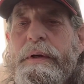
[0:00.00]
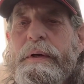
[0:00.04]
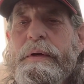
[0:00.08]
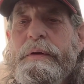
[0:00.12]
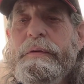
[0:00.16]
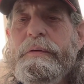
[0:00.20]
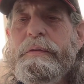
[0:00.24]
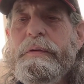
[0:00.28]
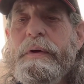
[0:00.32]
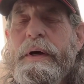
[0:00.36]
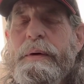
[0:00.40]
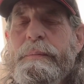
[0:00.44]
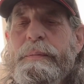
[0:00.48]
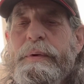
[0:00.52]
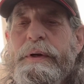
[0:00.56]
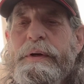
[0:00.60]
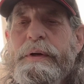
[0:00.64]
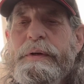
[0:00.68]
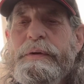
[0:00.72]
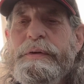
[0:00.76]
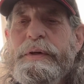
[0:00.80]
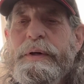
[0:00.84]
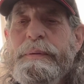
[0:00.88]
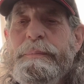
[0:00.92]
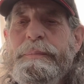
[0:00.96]
So I'm going to
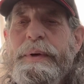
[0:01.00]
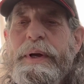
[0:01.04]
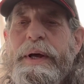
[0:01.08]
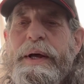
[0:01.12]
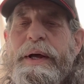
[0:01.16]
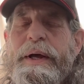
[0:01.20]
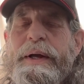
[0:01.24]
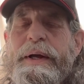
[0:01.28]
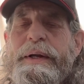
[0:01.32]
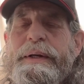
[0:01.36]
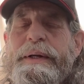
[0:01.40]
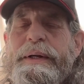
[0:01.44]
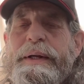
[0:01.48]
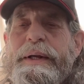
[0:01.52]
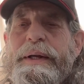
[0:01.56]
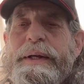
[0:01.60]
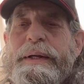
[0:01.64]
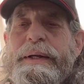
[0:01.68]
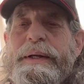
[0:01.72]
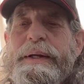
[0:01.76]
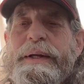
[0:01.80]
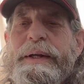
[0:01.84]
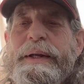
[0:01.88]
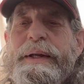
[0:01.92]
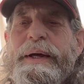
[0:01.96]
jump out.
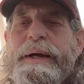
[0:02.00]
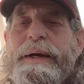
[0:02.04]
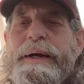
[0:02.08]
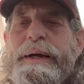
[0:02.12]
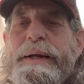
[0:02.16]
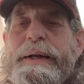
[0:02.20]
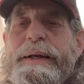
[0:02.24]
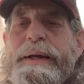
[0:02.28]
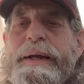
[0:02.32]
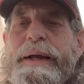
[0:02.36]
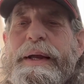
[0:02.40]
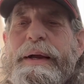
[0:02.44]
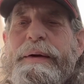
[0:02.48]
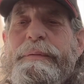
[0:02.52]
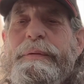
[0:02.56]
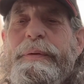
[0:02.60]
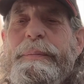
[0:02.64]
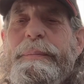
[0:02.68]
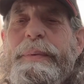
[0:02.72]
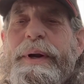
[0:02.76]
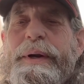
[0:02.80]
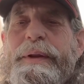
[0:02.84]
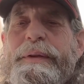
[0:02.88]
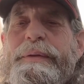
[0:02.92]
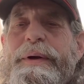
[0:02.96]
And uh,
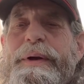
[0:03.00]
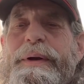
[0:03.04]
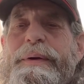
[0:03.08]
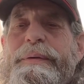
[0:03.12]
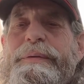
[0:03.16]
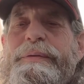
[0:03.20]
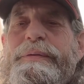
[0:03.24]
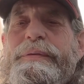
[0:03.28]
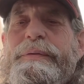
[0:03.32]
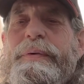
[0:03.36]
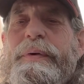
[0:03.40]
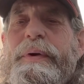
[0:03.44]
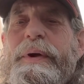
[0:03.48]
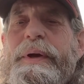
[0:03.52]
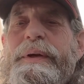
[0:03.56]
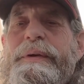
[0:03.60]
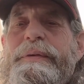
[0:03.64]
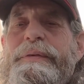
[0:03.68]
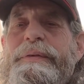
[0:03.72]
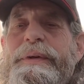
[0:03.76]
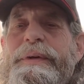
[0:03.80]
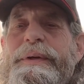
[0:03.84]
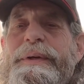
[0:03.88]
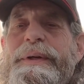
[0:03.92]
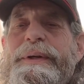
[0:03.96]
everybody thought I was
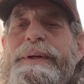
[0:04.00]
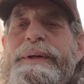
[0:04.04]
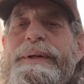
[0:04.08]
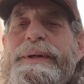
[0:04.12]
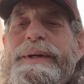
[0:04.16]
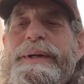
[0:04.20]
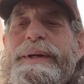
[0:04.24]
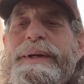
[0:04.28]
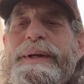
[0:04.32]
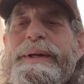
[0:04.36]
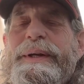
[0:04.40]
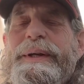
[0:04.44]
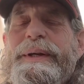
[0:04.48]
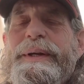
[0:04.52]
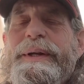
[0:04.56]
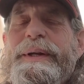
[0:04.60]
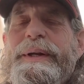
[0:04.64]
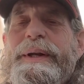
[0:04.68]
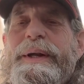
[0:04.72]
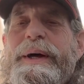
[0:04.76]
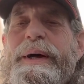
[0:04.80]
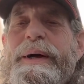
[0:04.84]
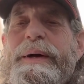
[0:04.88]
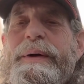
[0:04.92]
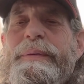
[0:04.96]
crazy. And
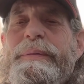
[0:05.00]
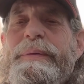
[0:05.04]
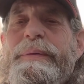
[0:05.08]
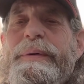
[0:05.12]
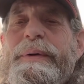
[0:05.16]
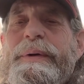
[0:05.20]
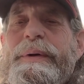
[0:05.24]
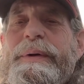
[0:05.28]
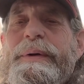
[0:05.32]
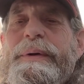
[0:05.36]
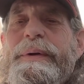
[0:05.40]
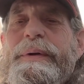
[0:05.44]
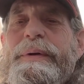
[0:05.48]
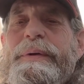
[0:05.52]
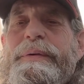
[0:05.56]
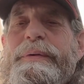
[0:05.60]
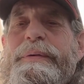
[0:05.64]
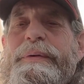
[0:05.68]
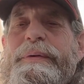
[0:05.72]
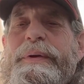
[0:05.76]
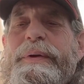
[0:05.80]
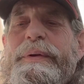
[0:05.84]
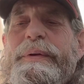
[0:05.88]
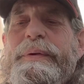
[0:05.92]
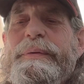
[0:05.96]
uh,
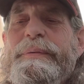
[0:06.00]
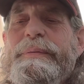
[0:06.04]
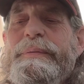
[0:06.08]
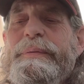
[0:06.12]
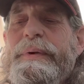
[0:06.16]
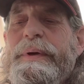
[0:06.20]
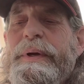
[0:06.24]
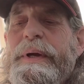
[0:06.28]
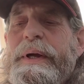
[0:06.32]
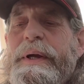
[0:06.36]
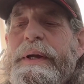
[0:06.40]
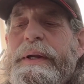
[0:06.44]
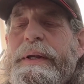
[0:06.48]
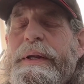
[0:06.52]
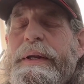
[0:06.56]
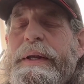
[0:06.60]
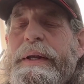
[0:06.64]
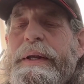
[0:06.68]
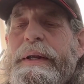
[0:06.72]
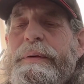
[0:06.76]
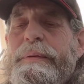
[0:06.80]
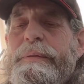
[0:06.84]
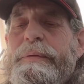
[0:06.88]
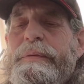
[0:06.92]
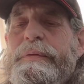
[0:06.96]
so
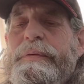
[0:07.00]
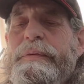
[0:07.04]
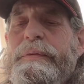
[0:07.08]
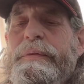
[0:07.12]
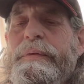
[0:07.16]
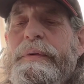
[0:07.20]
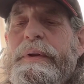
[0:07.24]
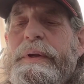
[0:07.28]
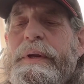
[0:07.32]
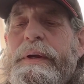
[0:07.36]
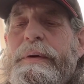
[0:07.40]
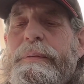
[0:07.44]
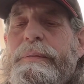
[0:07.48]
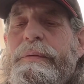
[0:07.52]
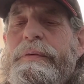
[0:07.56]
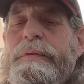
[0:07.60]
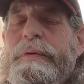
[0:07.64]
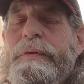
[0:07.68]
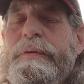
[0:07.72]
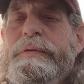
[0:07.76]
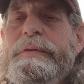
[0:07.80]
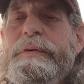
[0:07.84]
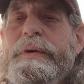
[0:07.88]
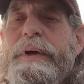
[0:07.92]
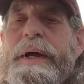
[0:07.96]
it was, it was a
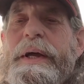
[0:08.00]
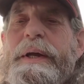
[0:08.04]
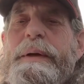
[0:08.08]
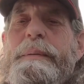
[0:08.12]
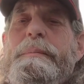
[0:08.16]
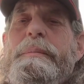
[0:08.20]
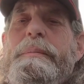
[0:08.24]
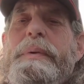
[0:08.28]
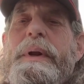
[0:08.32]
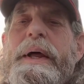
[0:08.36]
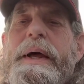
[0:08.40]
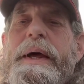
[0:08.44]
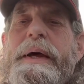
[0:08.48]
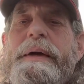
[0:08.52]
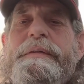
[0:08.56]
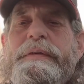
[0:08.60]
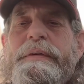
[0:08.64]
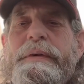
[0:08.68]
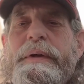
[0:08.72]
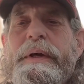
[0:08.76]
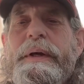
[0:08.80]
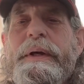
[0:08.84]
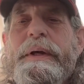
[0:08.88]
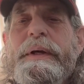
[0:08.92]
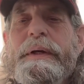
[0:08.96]
giant black
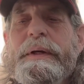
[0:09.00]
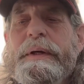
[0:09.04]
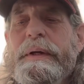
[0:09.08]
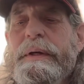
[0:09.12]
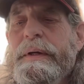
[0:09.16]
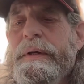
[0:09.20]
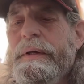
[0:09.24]
snake,